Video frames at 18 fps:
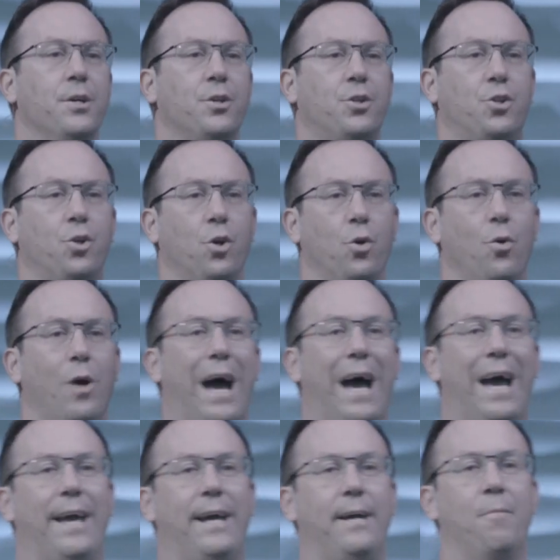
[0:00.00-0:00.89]
to
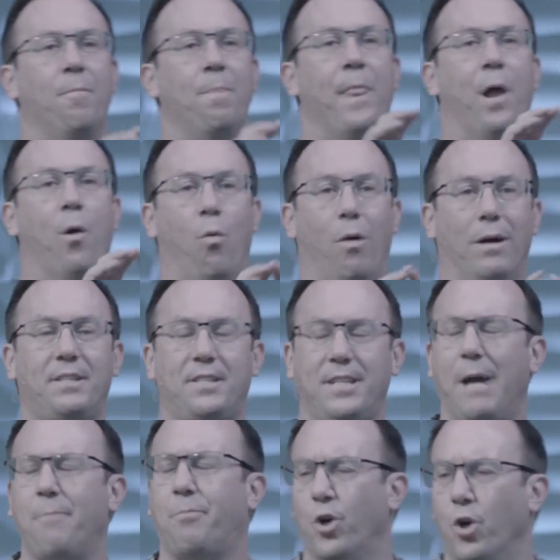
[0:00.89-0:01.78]
a
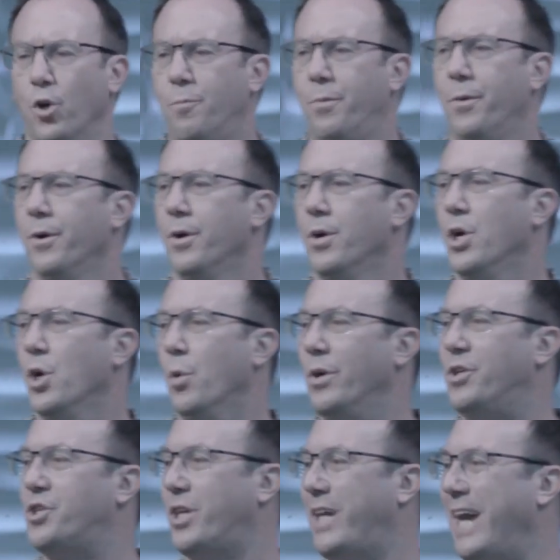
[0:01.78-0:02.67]
WhatsApp group
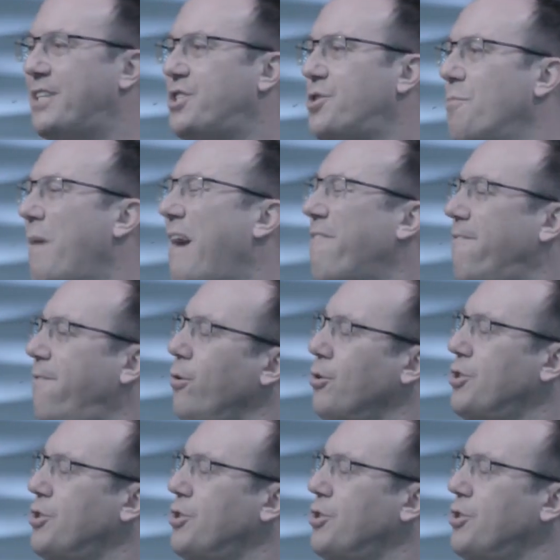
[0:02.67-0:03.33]
which gets my full